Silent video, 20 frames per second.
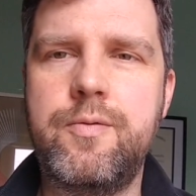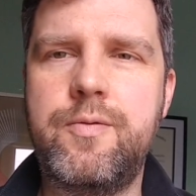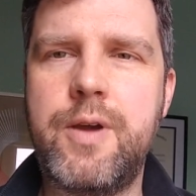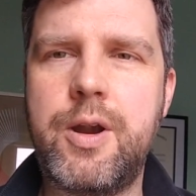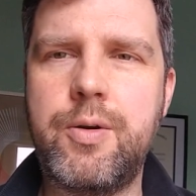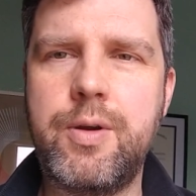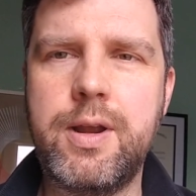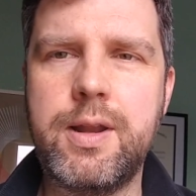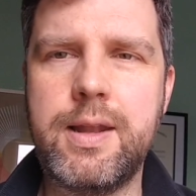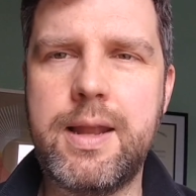
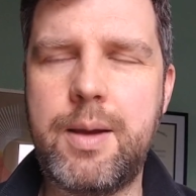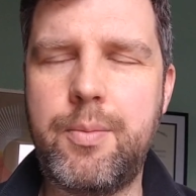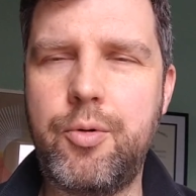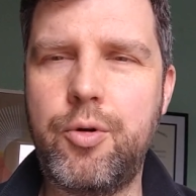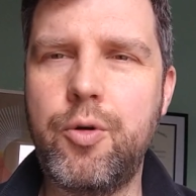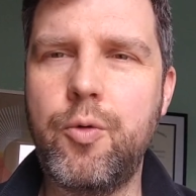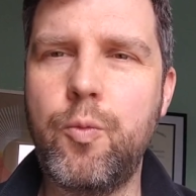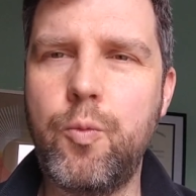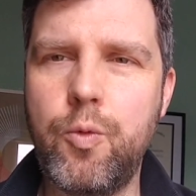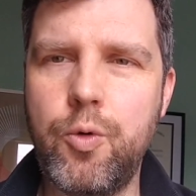very
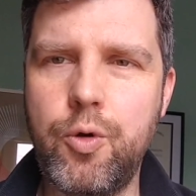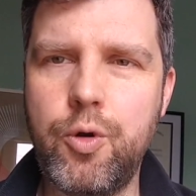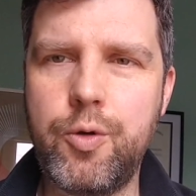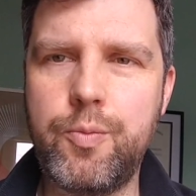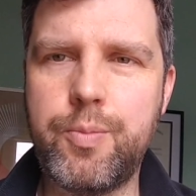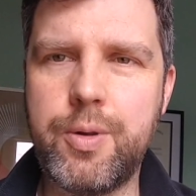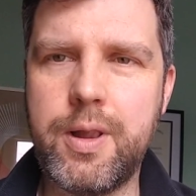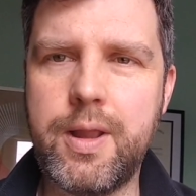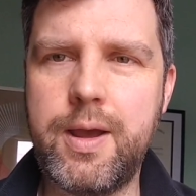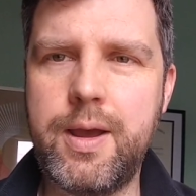elaborate
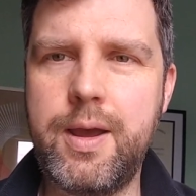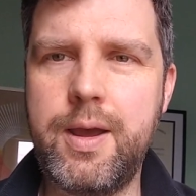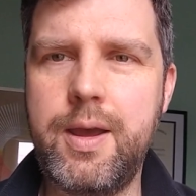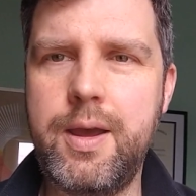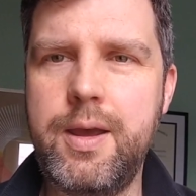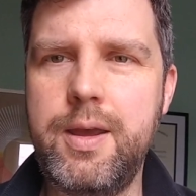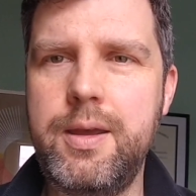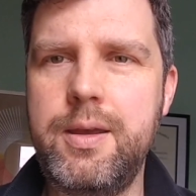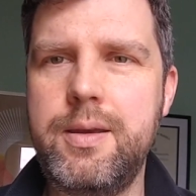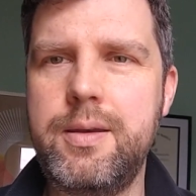
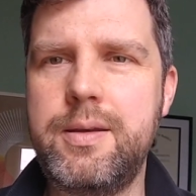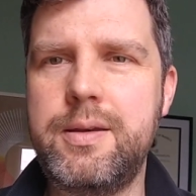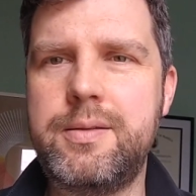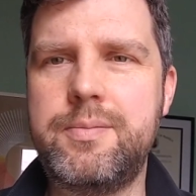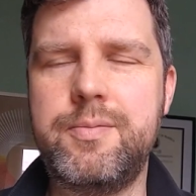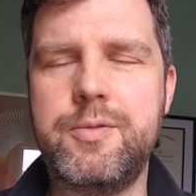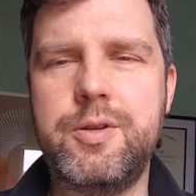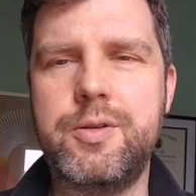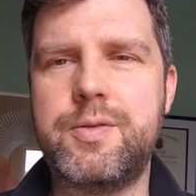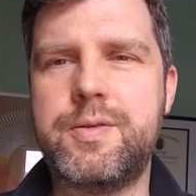wordplay,
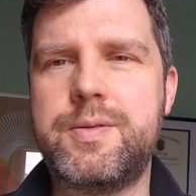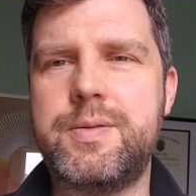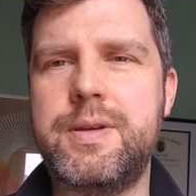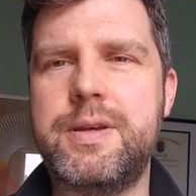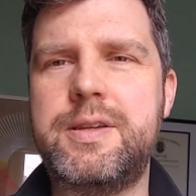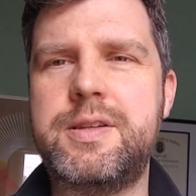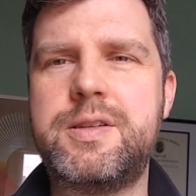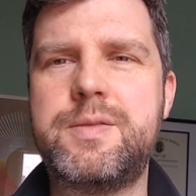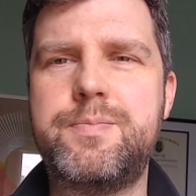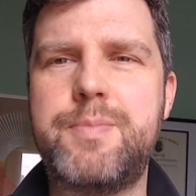just
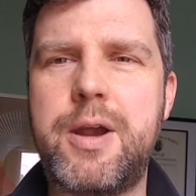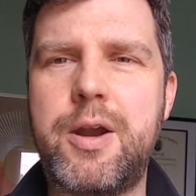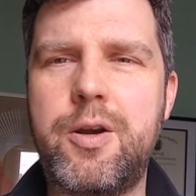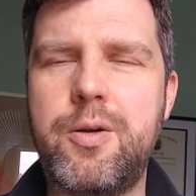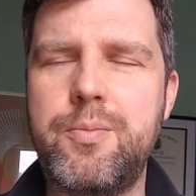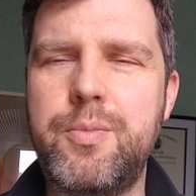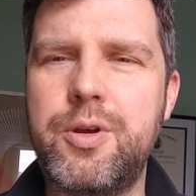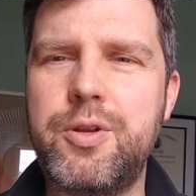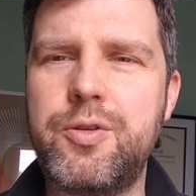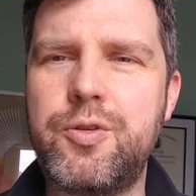
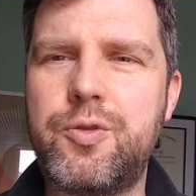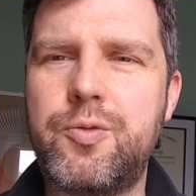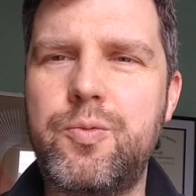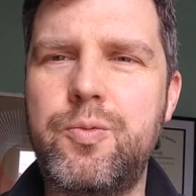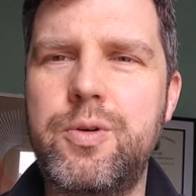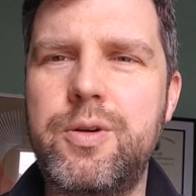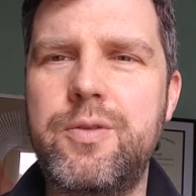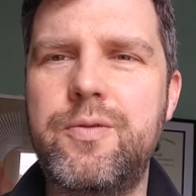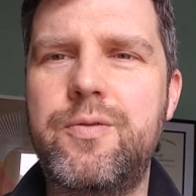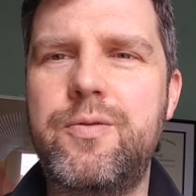experiments
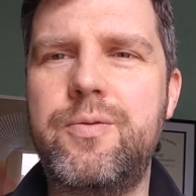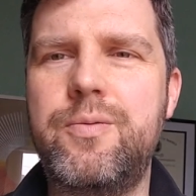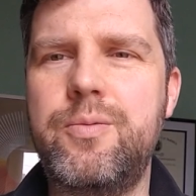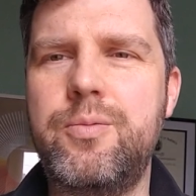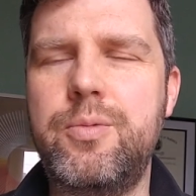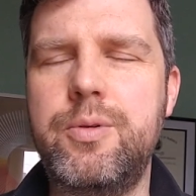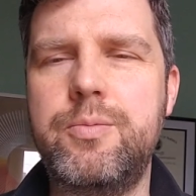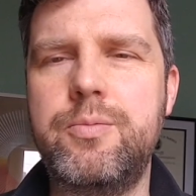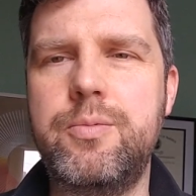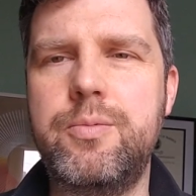with
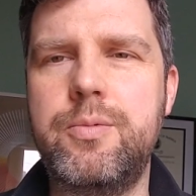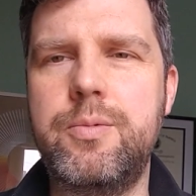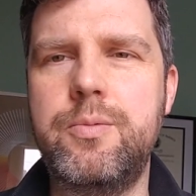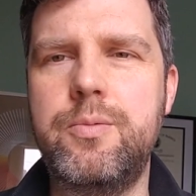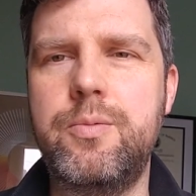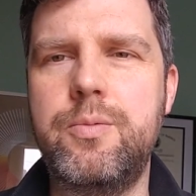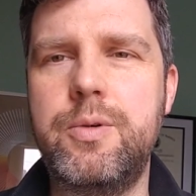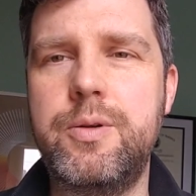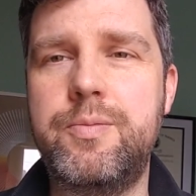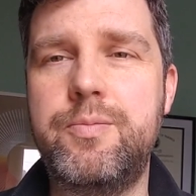
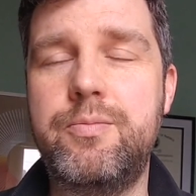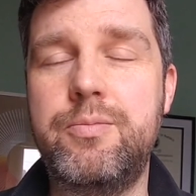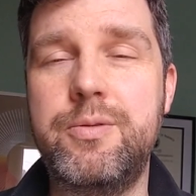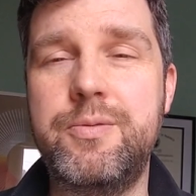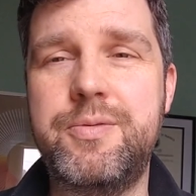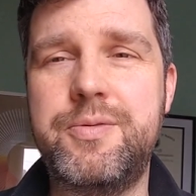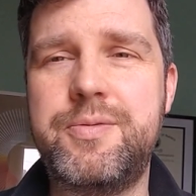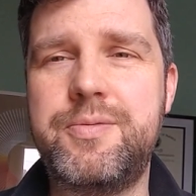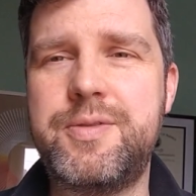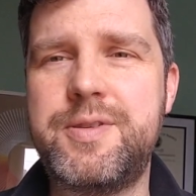
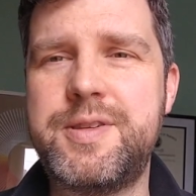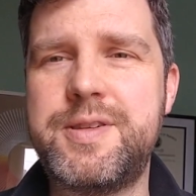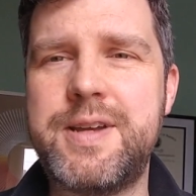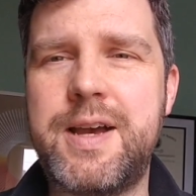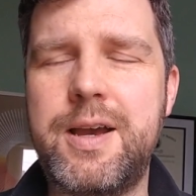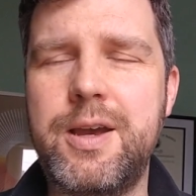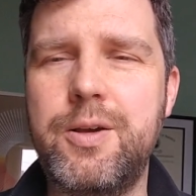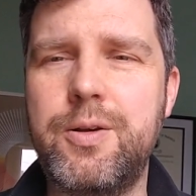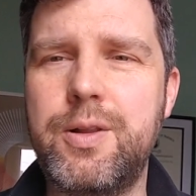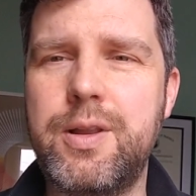
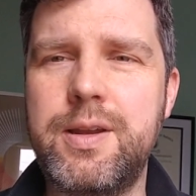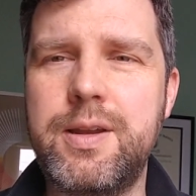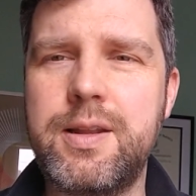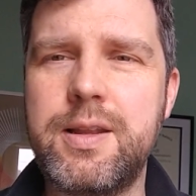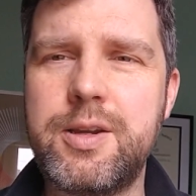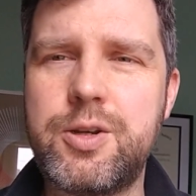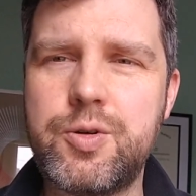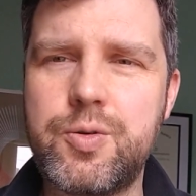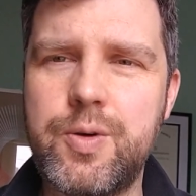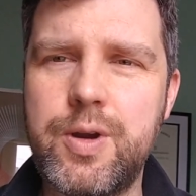style and
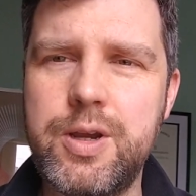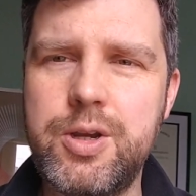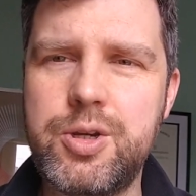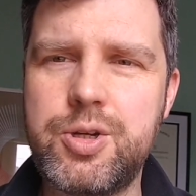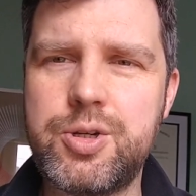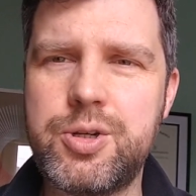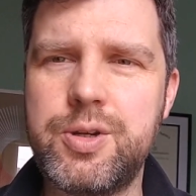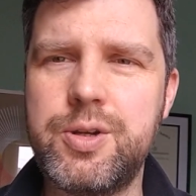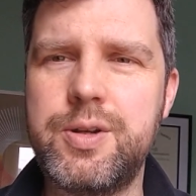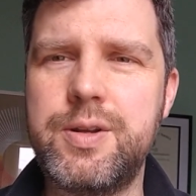
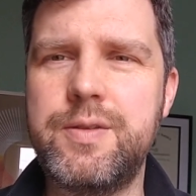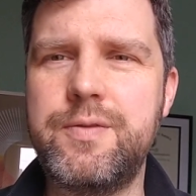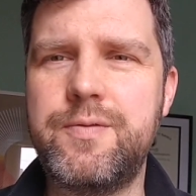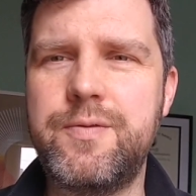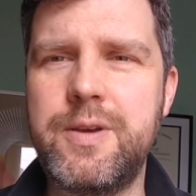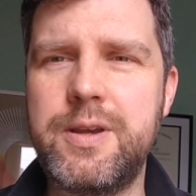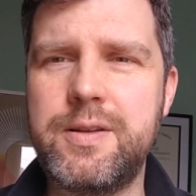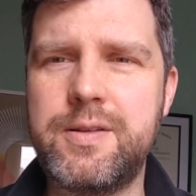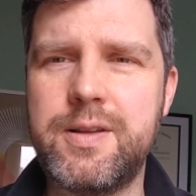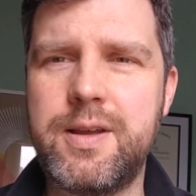alliteration and
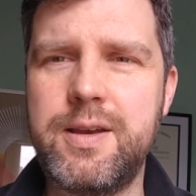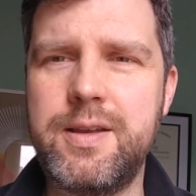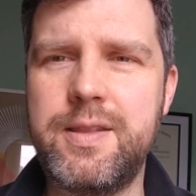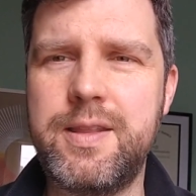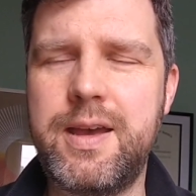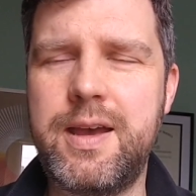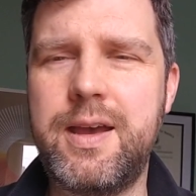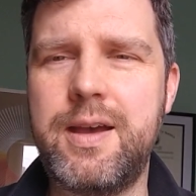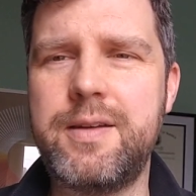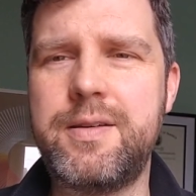things like
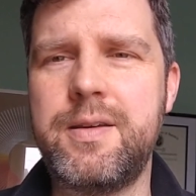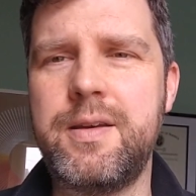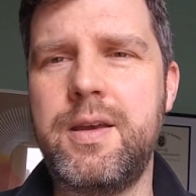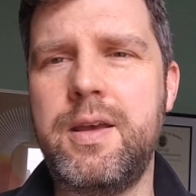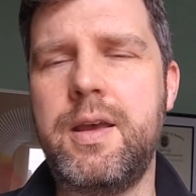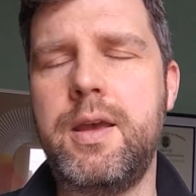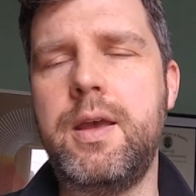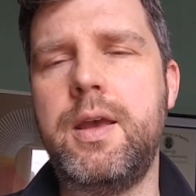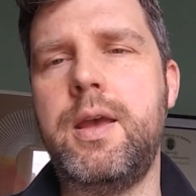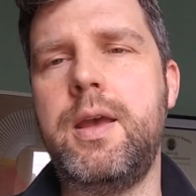that,
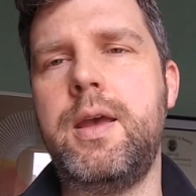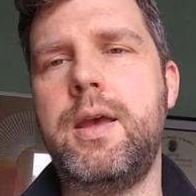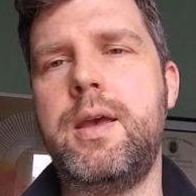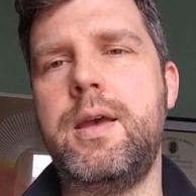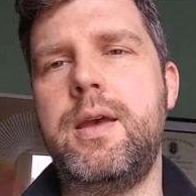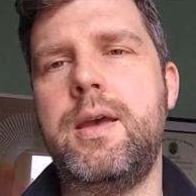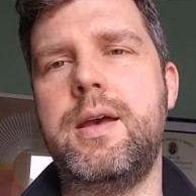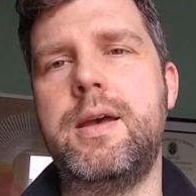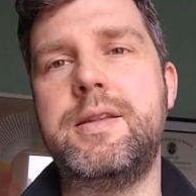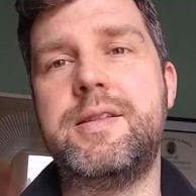
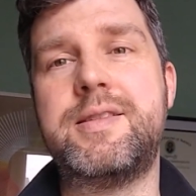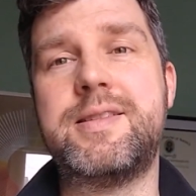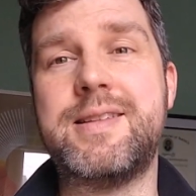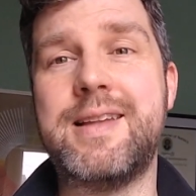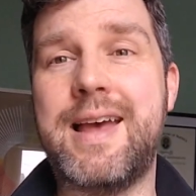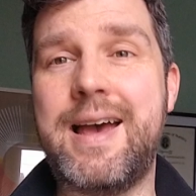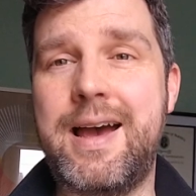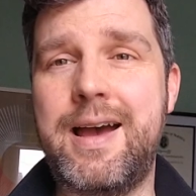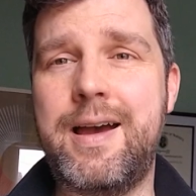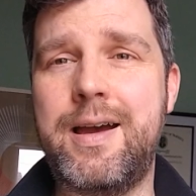and
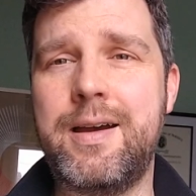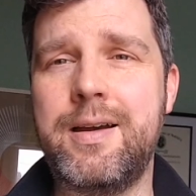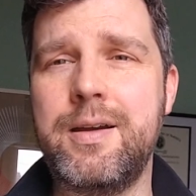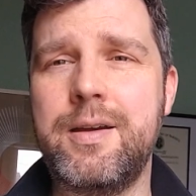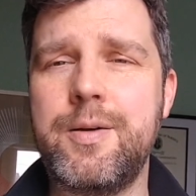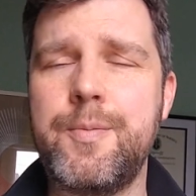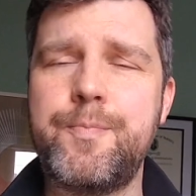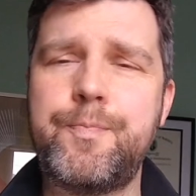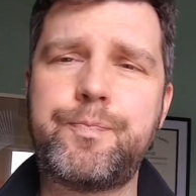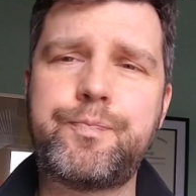slang.